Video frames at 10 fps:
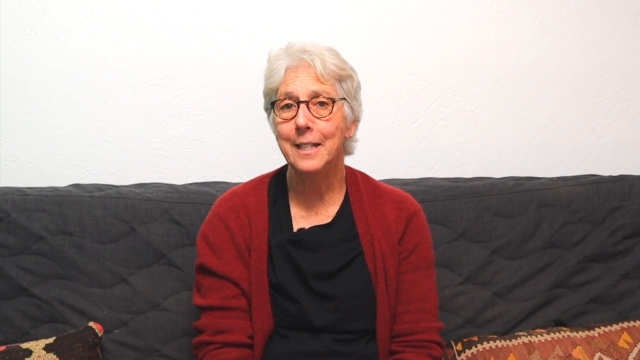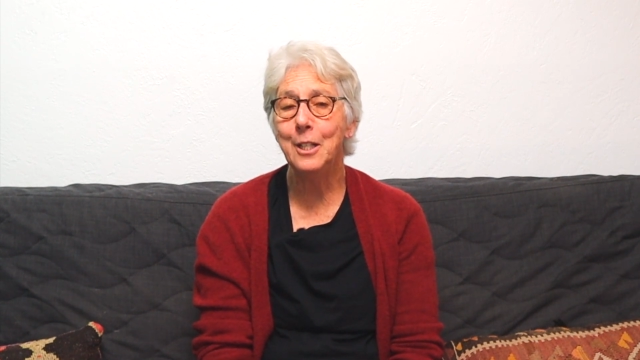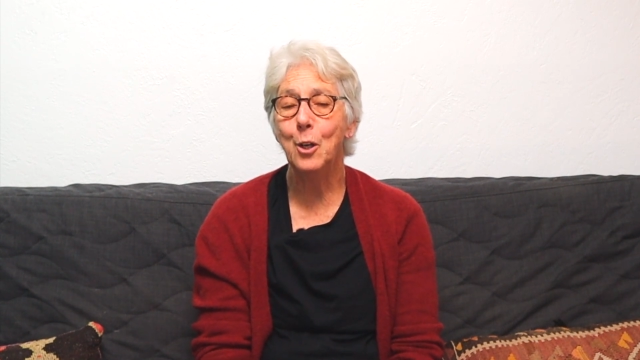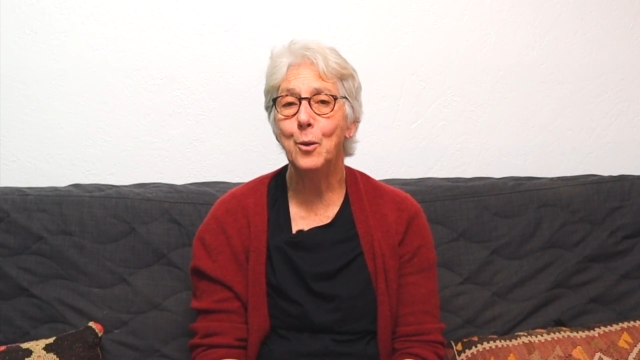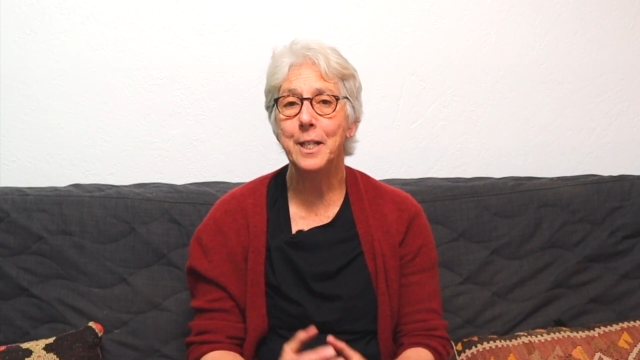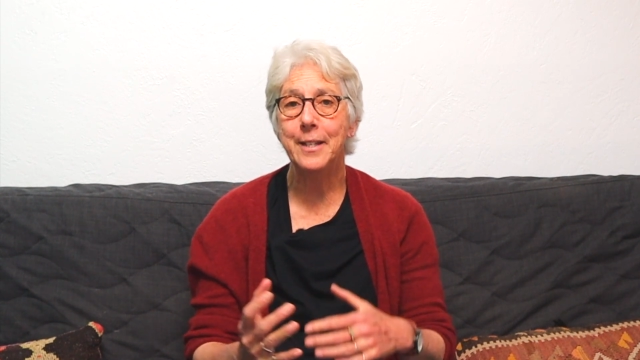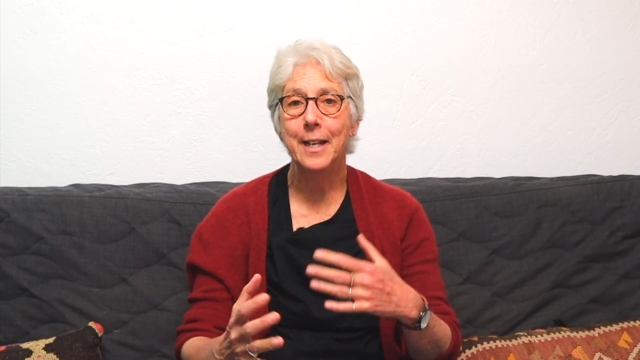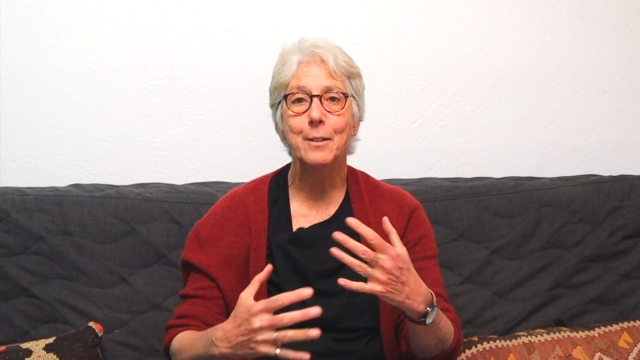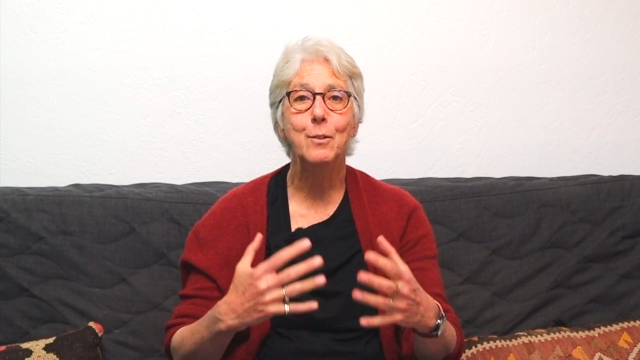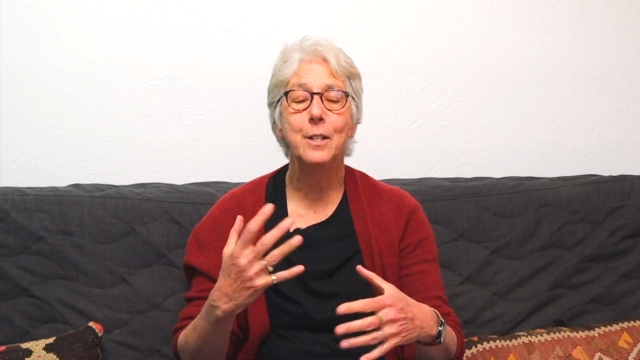You know, in
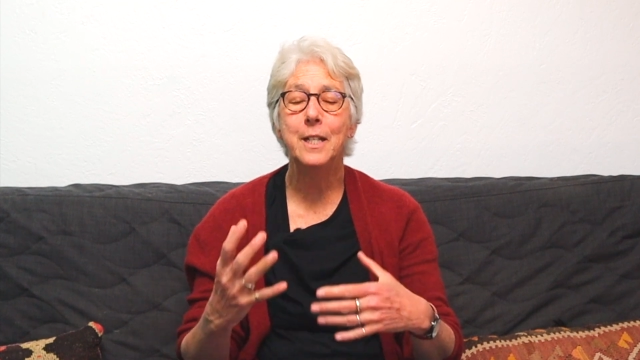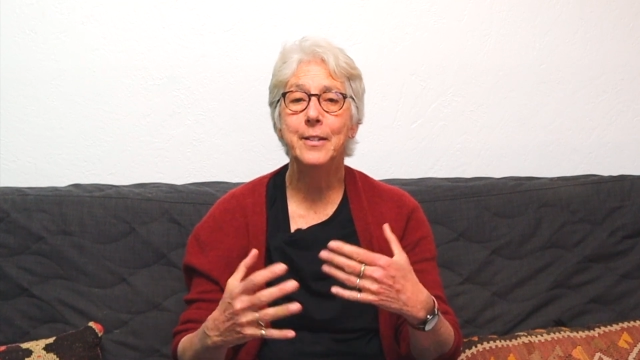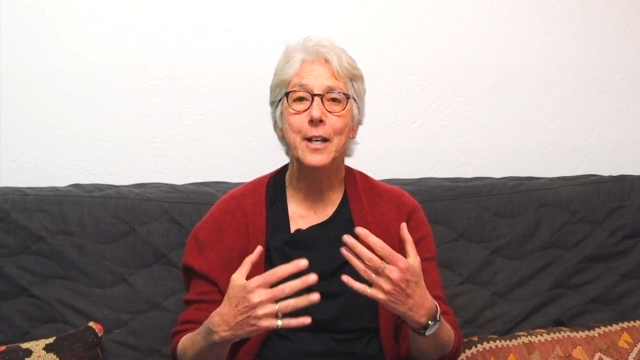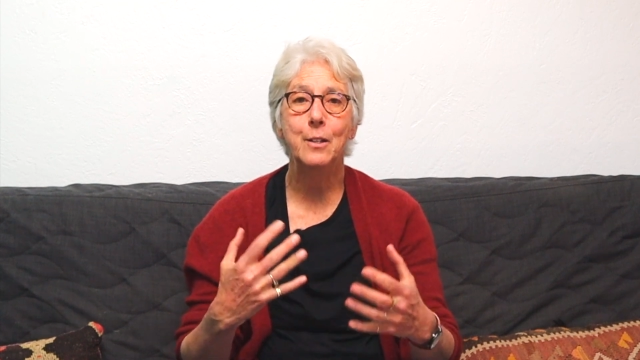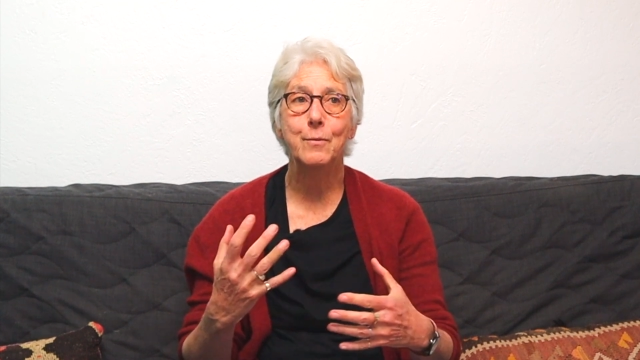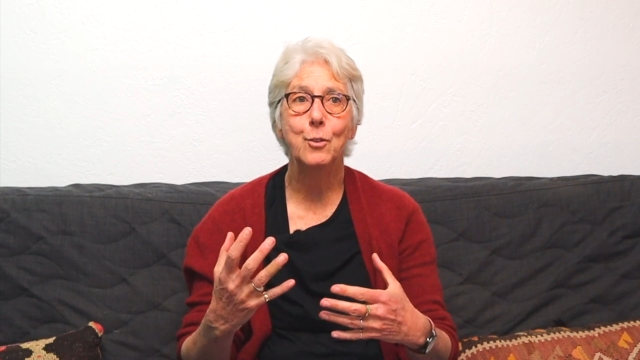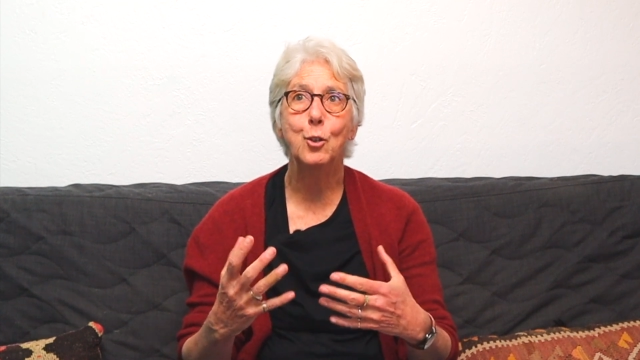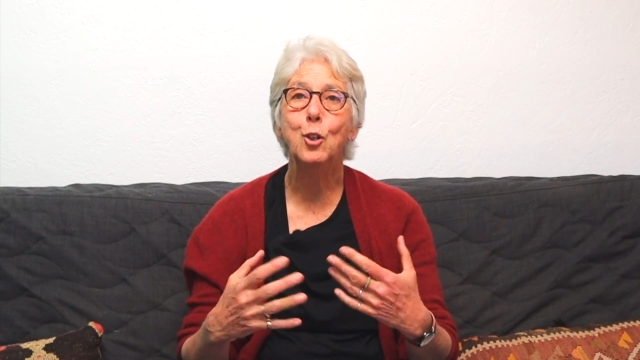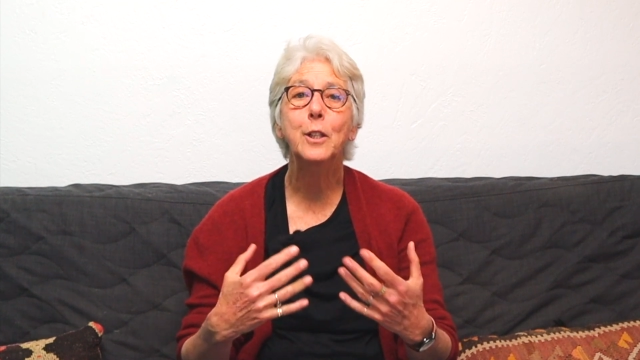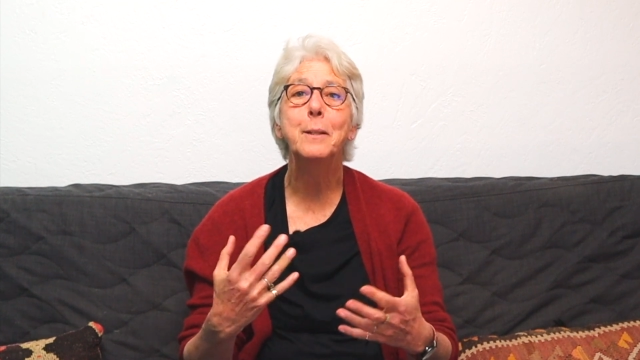that
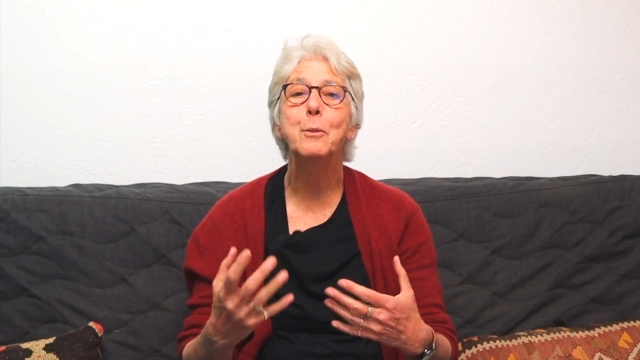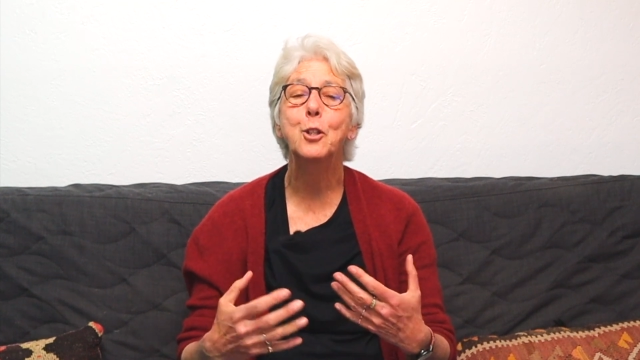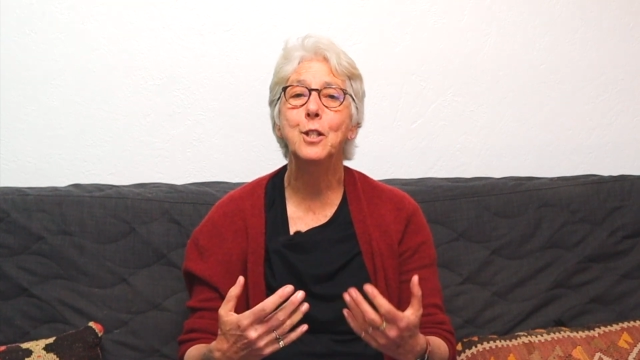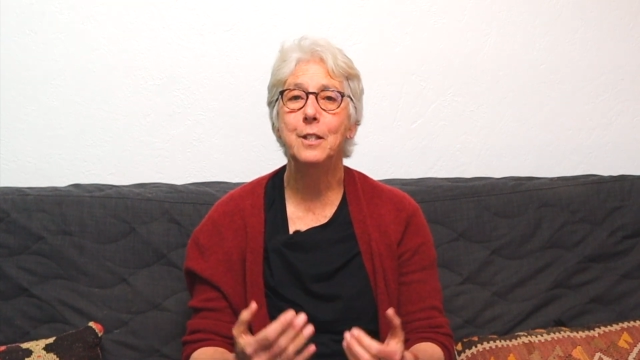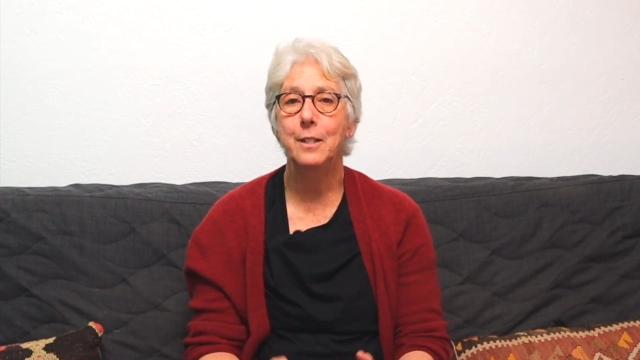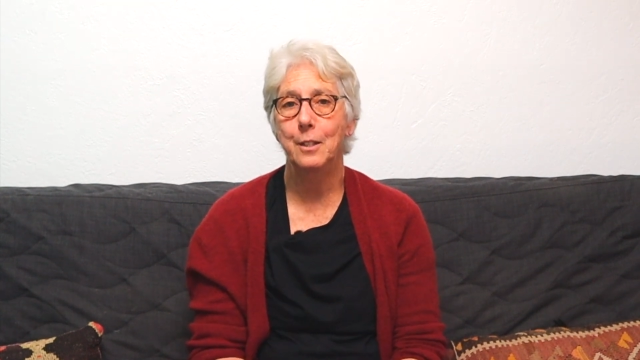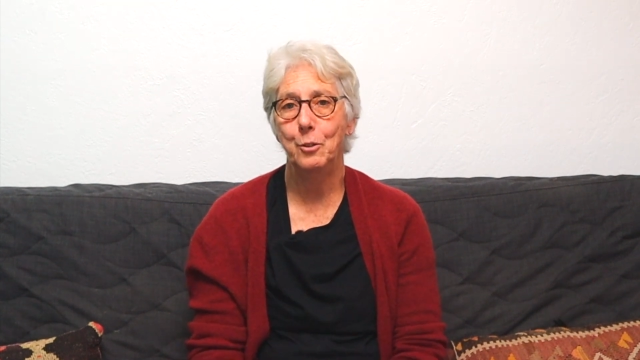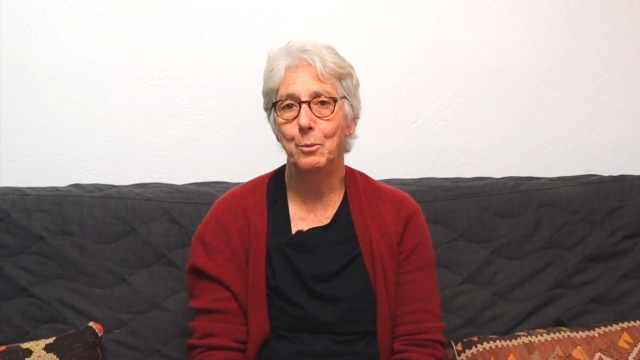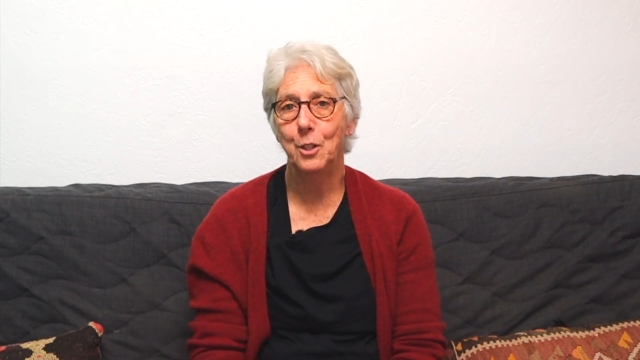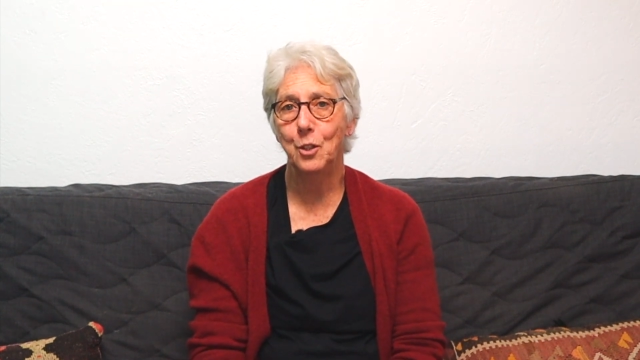early emergency
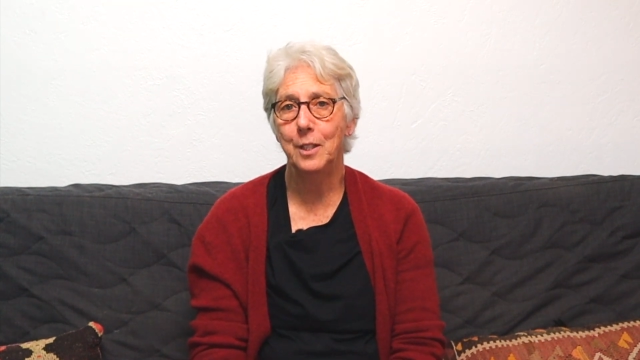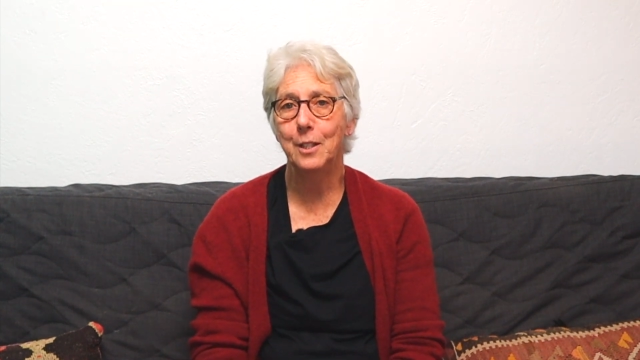situation,